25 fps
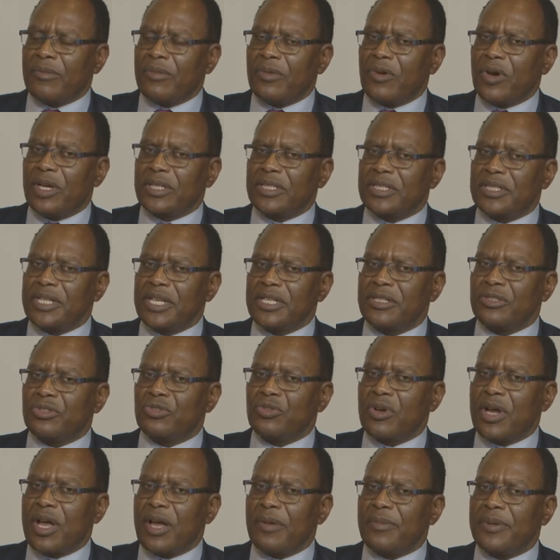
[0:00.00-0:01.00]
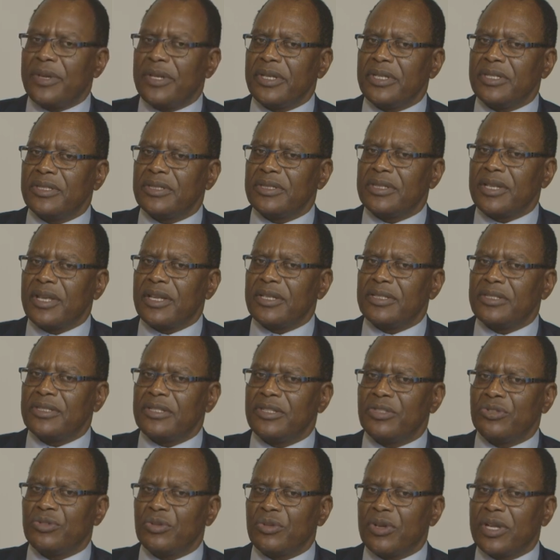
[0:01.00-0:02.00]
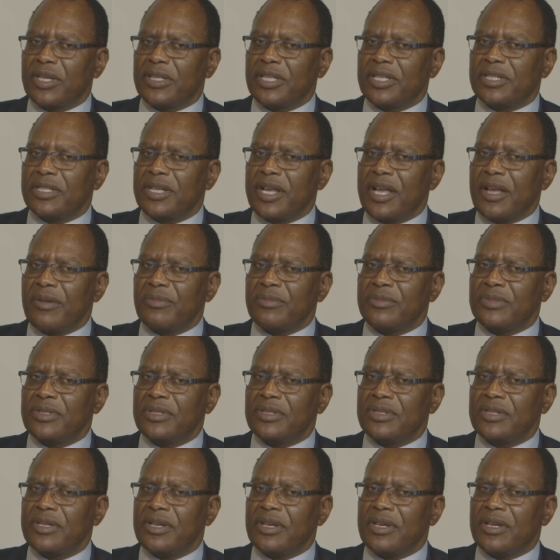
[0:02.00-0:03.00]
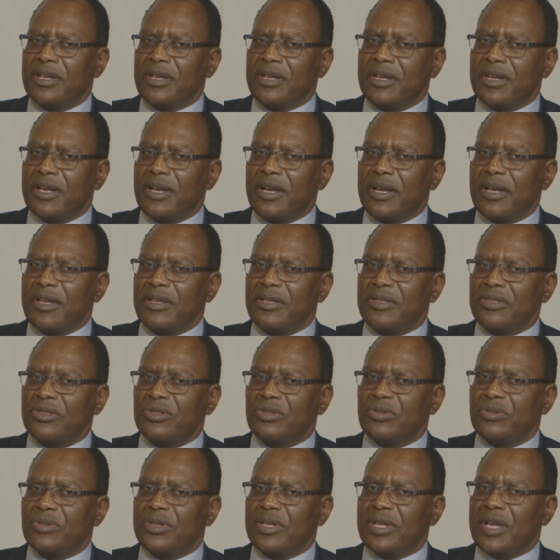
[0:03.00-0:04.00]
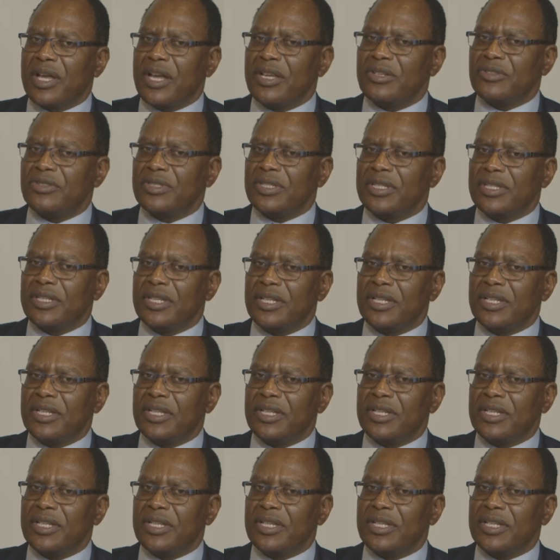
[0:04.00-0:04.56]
What tends to happen is that the sugar that comes into the country